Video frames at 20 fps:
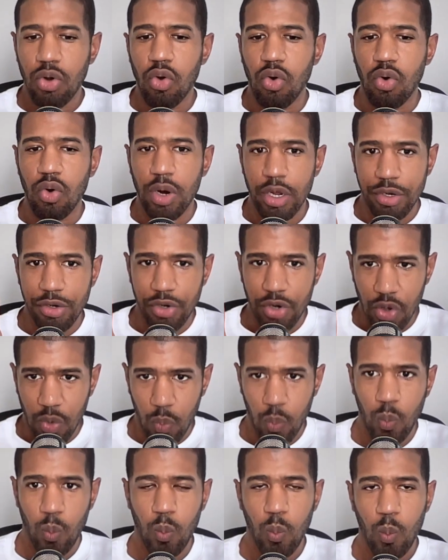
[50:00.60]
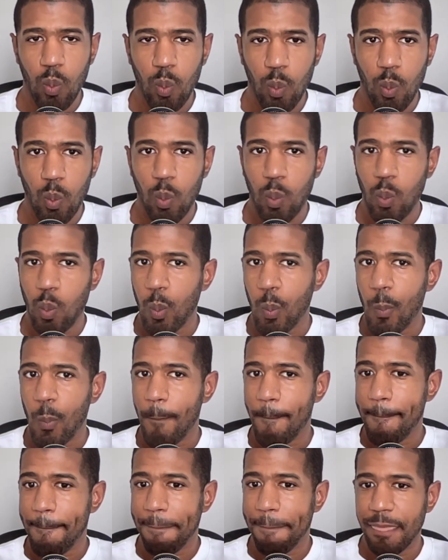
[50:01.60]
or a no.
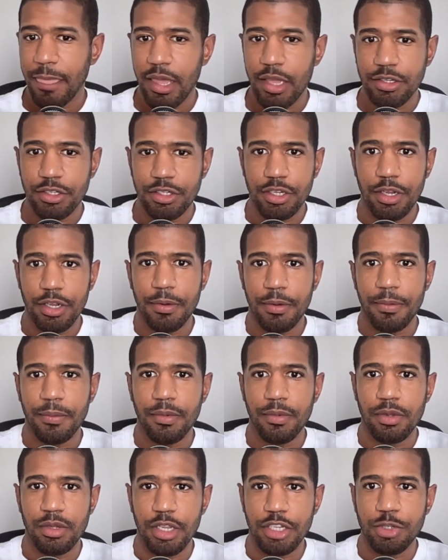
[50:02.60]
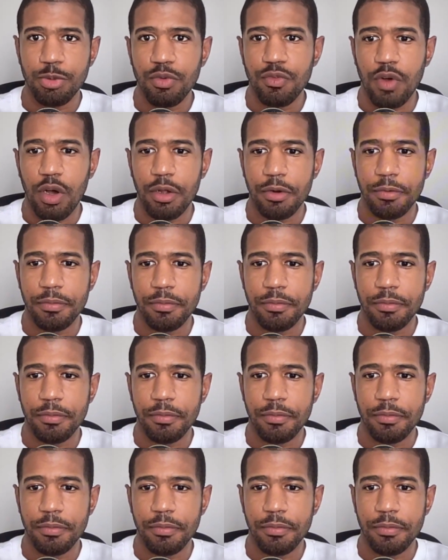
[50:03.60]
That's it. Let's move on.